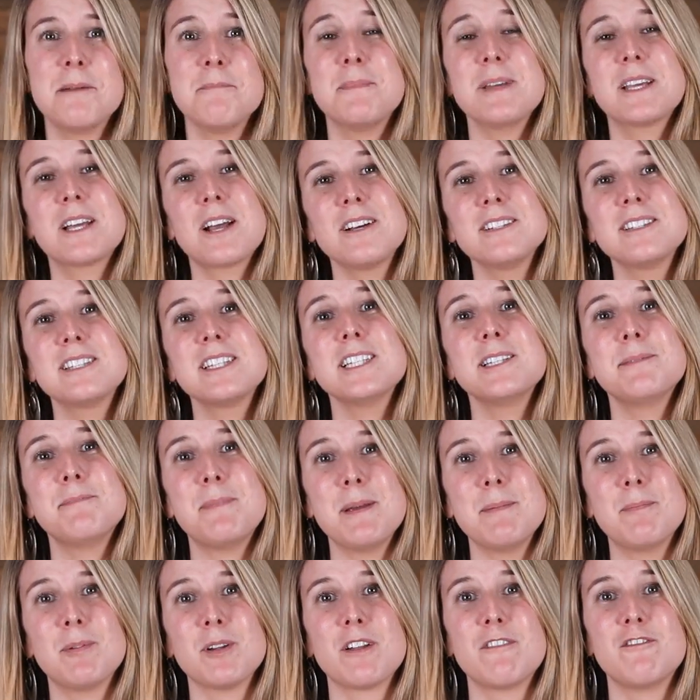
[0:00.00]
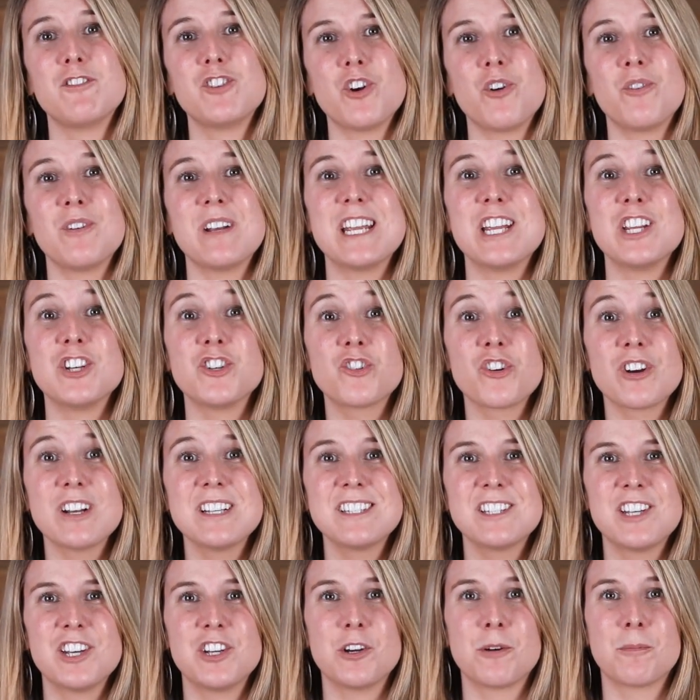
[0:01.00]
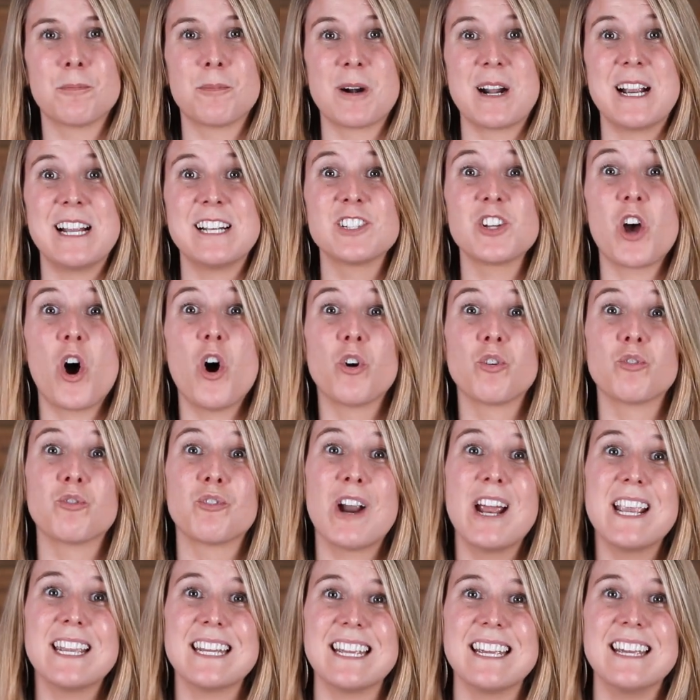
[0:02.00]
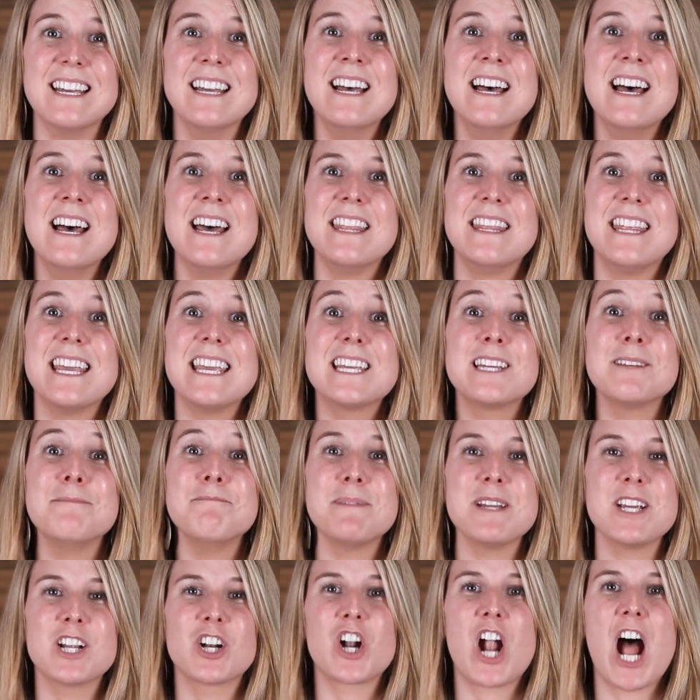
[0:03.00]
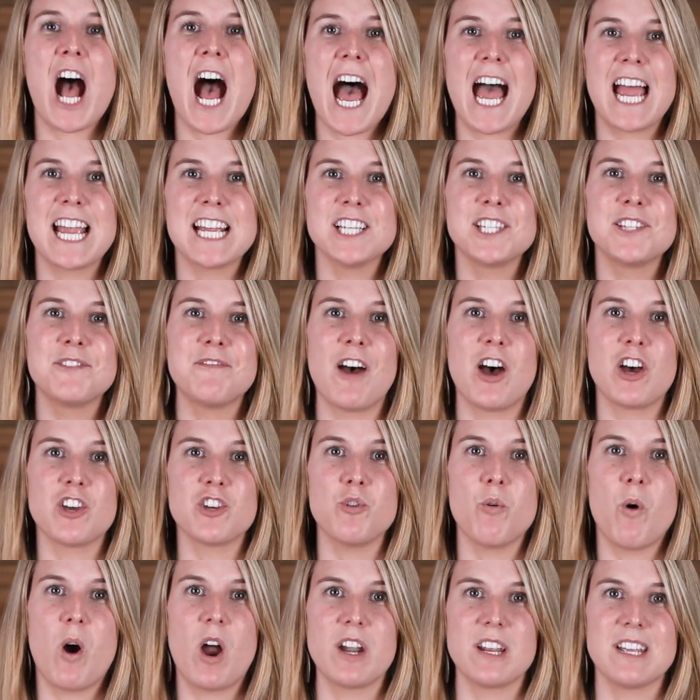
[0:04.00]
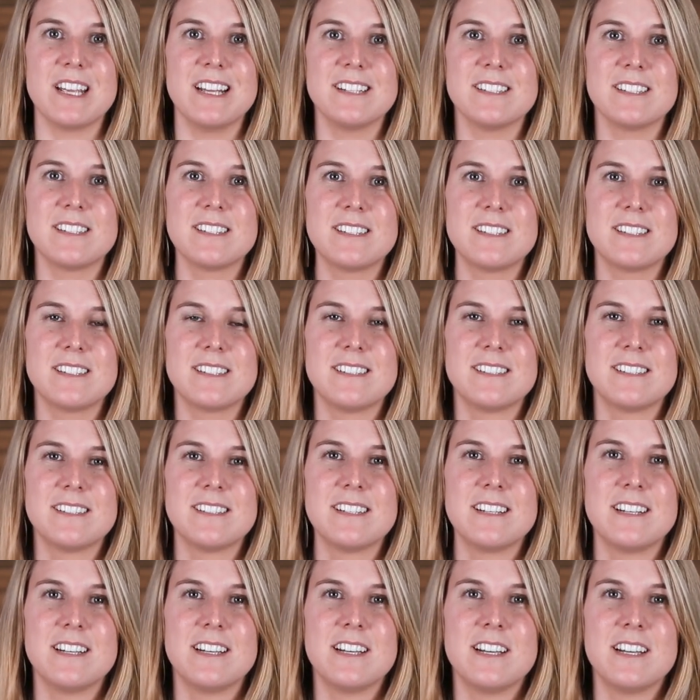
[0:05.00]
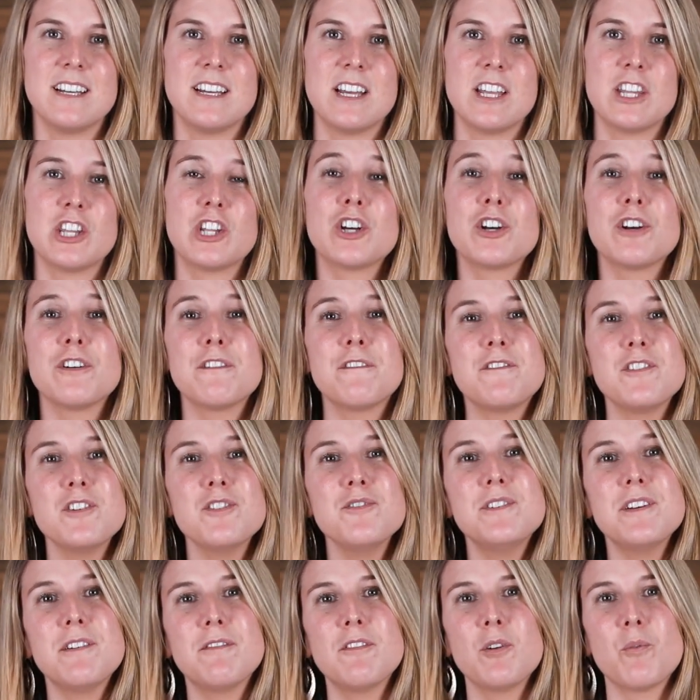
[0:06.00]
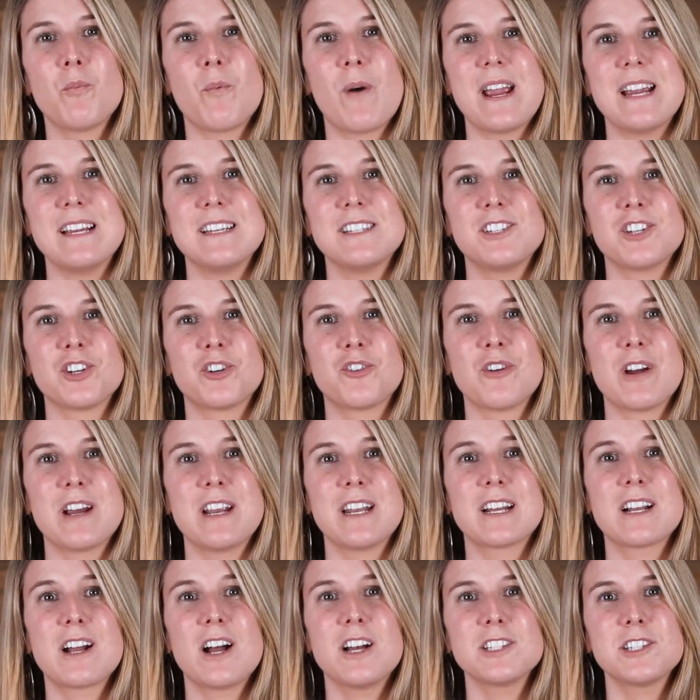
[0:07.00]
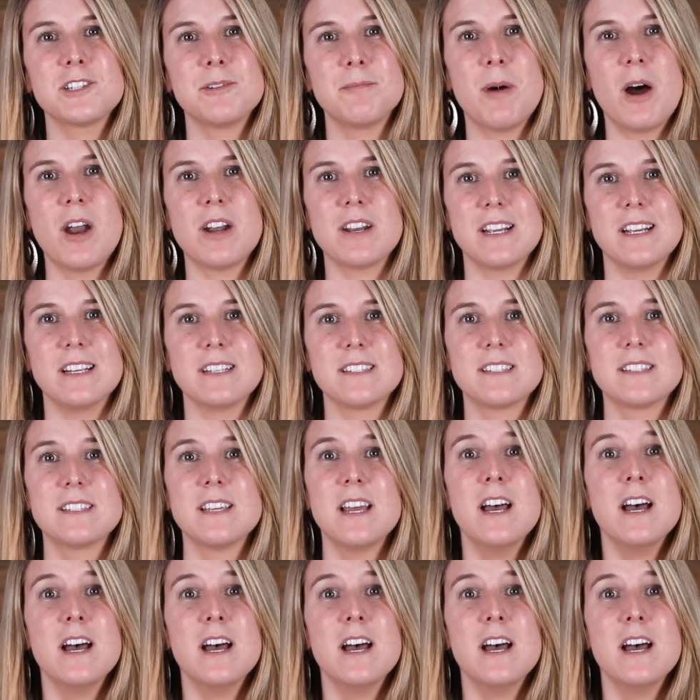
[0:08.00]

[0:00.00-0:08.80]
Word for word: Because these people have shown interest in your brand already, they can be your highest value audience. There are a few different ways to create a custom audience: